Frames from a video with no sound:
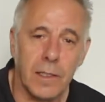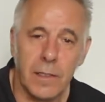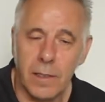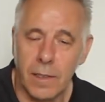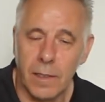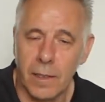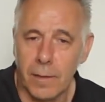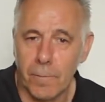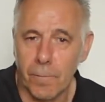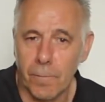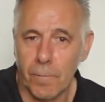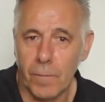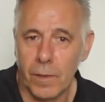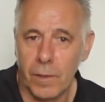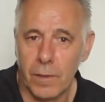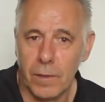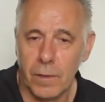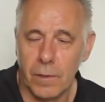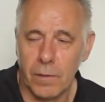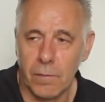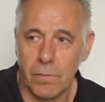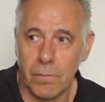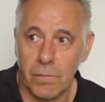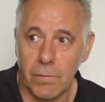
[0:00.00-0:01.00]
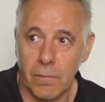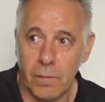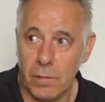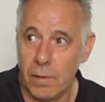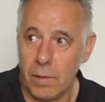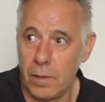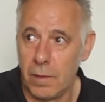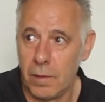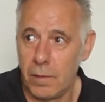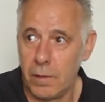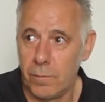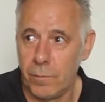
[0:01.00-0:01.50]

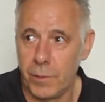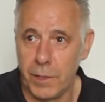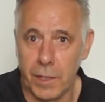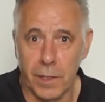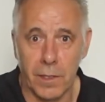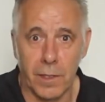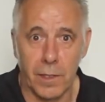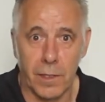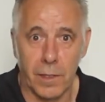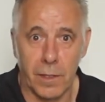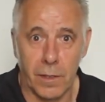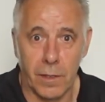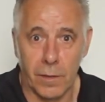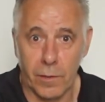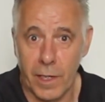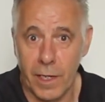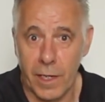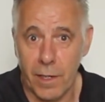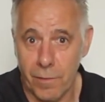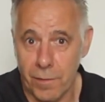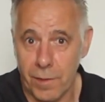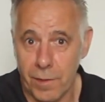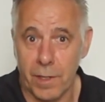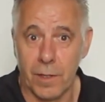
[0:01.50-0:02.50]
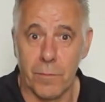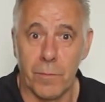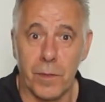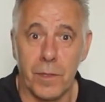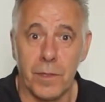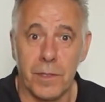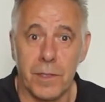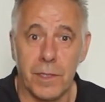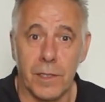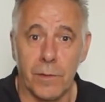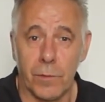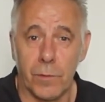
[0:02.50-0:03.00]
We didn't know anything
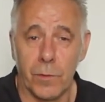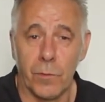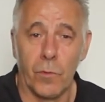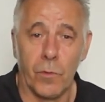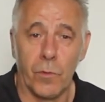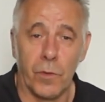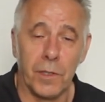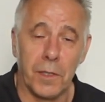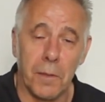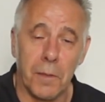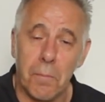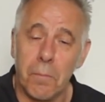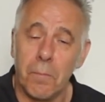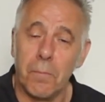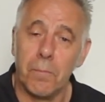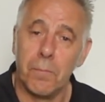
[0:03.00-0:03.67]
about it, and we were really